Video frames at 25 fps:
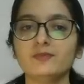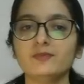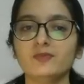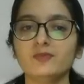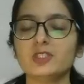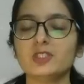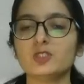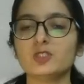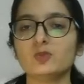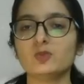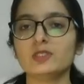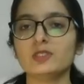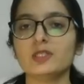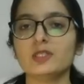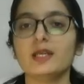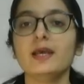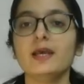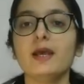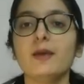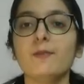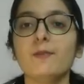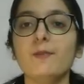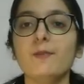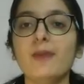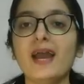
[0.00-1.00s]
This will
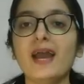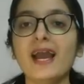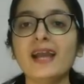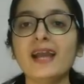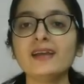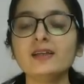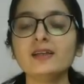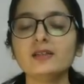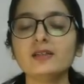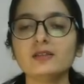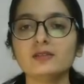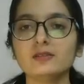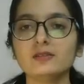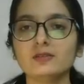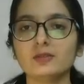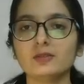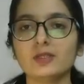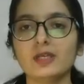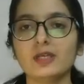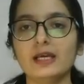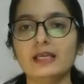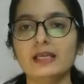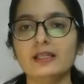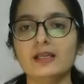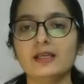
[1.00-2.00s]
bank.
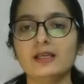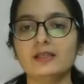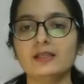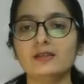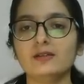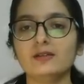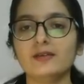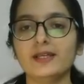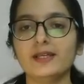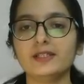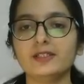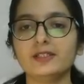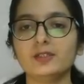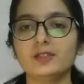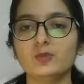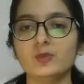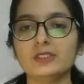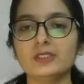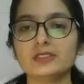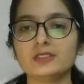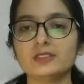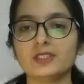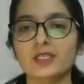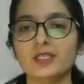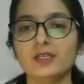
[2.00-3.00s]
Okay, I'll write it
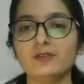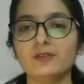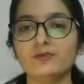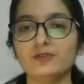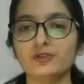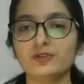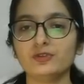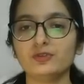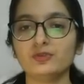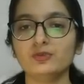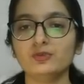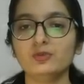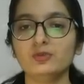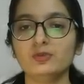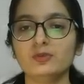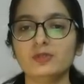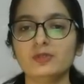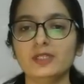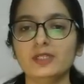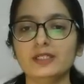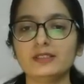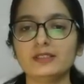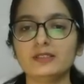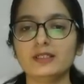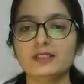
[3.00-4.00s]
once again for you.
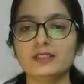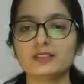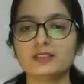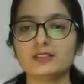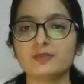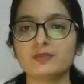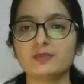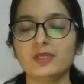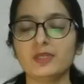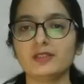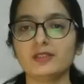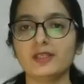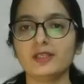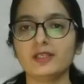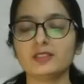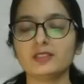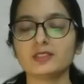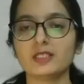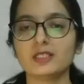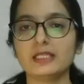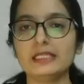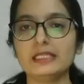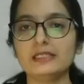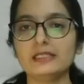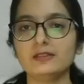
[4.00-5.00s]
Let's make things
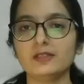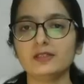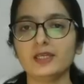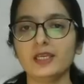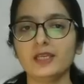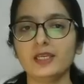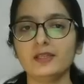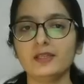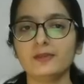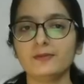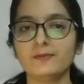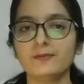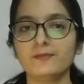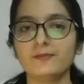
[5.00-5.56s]
clear again.